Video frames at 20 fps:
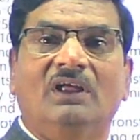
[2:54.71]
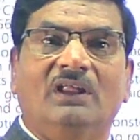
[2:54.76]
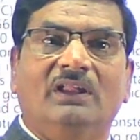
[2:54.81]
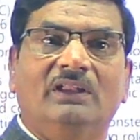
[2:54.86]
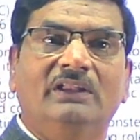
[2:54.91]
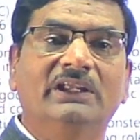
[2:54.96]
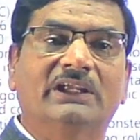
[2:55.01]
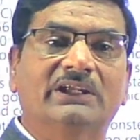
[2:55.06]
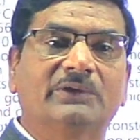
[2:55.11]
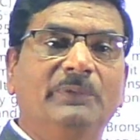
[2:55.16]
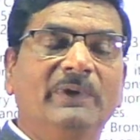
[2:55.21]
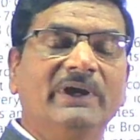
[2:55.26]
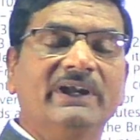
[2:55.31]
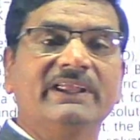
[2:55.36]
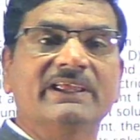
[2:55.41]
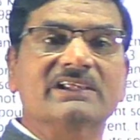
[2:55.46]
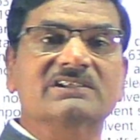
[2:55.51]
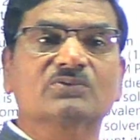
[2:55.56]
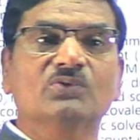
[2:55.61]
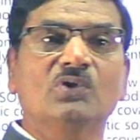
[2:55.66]
Liquid
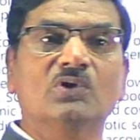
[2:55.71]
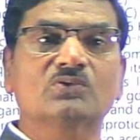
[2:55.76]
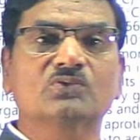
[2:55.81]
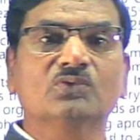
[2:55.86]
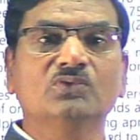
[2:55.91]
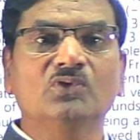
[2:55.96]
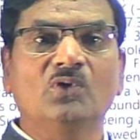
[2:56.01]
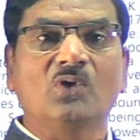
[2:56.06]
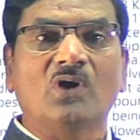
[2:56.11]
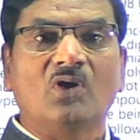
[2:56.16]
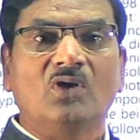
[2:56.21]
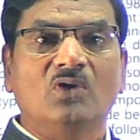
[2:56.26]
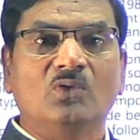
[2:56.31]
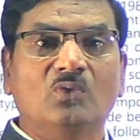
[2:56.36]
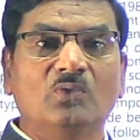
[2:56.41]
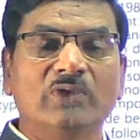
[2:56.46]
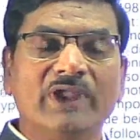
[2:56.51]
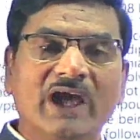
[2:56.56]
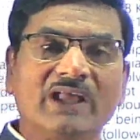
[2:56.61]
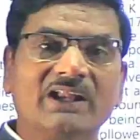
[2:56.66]
SO2
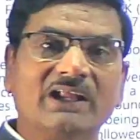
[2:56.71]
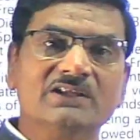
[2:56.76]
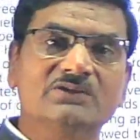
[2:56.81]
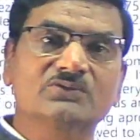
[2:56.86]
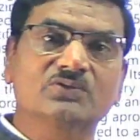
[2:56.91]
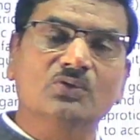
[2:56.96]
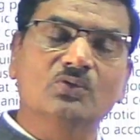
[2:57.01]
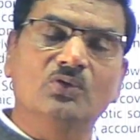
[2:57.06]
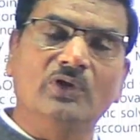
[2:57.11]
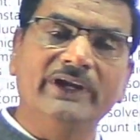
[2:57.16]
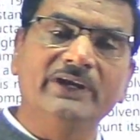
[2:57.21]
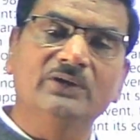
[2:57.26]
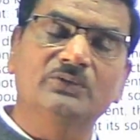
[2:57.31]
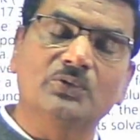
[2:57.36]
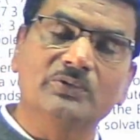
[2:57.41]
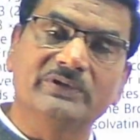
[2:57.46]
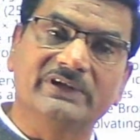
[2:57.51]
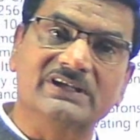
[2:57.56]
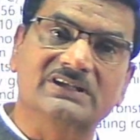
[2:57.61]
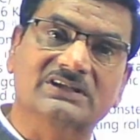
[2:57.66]
we are also going to
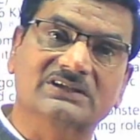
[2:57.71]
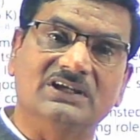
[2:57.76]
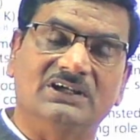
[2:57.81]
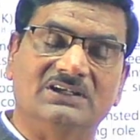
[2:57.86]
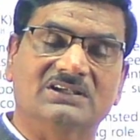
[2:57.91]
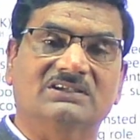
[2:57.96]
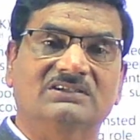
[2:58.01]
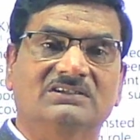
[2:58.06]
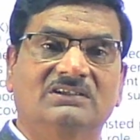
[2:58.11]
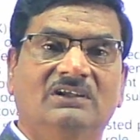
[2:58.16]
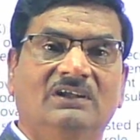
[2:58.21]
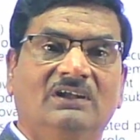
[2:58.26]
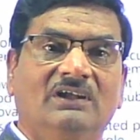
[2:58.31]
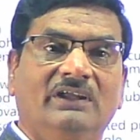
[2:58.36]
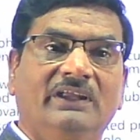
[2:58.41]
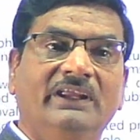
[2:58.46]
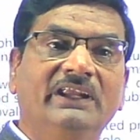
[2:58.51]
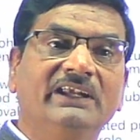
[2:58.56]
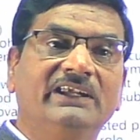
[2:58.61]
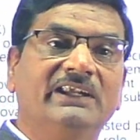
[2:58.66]
discuss
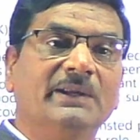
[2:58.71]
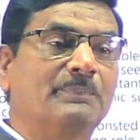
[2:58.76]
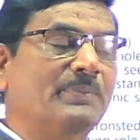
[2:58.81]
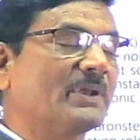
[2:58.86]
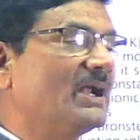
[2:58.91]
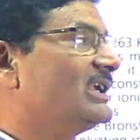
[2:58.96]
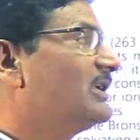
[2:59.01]
in different